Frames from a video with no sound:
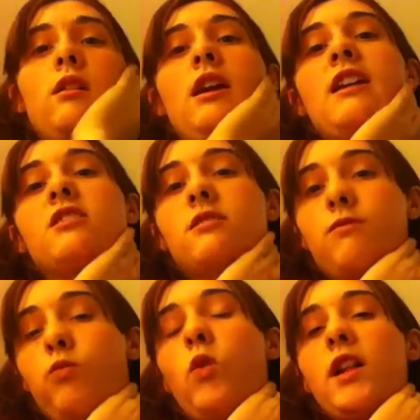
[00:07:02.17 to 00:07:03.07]
It's
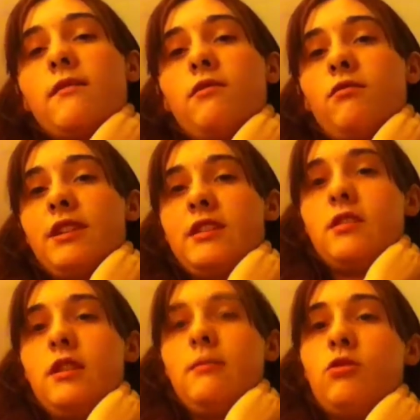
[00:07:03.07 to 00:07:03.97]
one of the
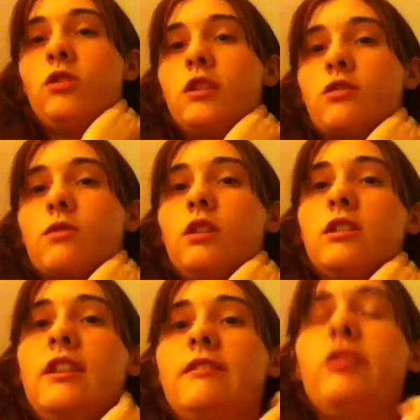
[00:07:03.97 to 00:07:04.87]
reasons the employers will
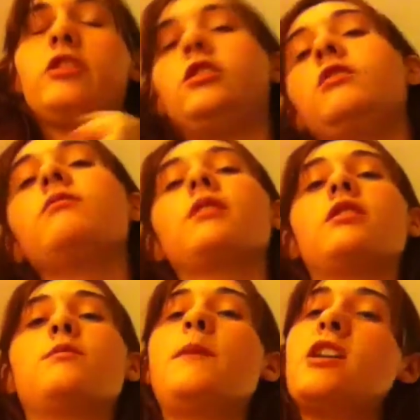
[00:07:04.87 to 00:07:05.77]
look down on you,
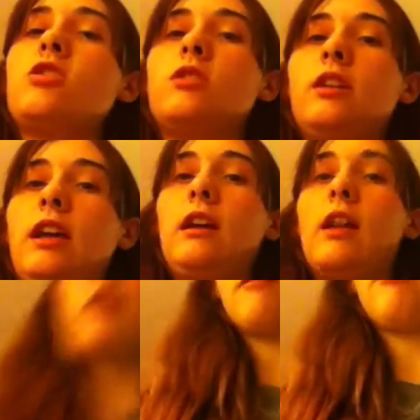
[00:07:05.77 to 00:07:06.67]
especially
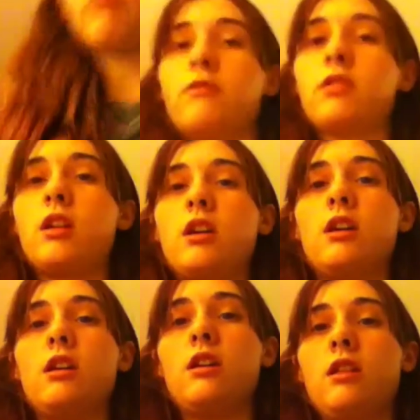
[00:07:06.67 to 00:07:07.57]
if
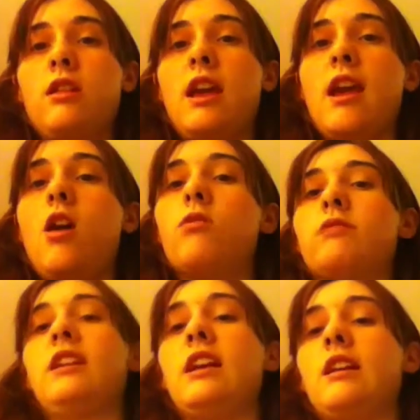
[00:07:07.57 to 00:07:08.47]
they
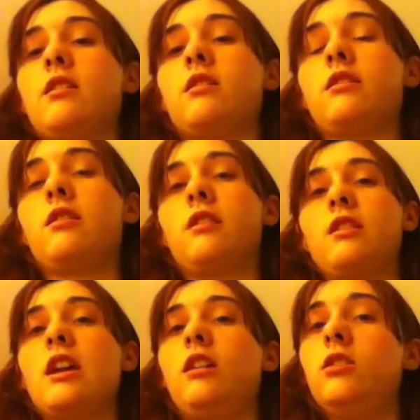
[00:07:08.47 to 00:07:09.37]
already
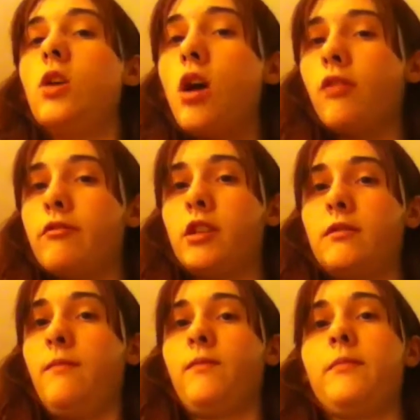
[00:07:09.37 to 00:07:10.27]
think low of you.
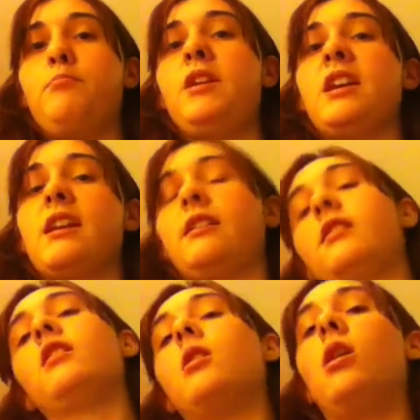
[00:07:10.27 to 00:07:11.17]
Being
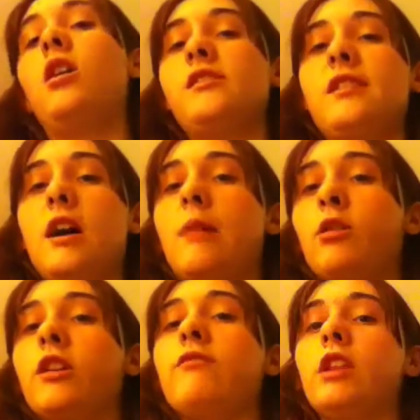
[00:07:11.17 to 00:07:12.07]
on time
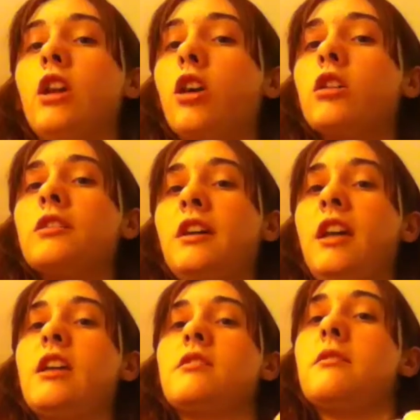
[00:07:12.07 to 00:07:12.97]
or even early
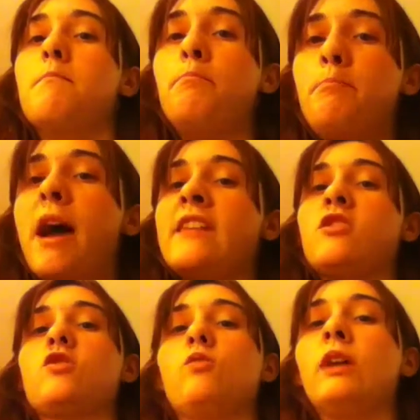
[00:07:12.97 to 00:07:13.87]
is the
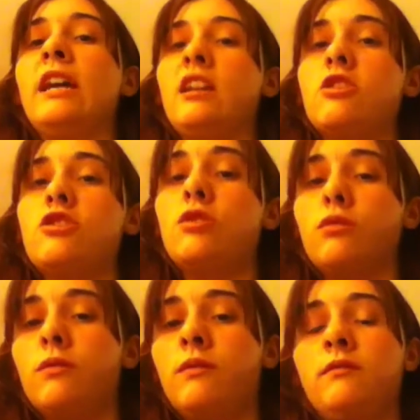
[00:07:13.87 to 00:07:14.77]
best way
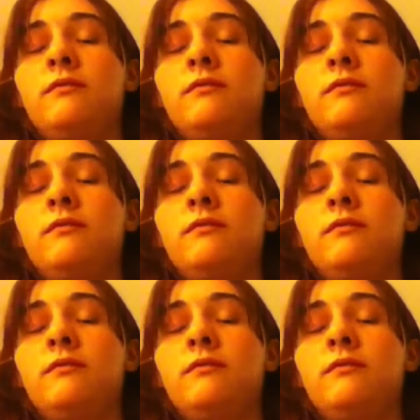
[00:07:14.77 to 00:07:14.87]
to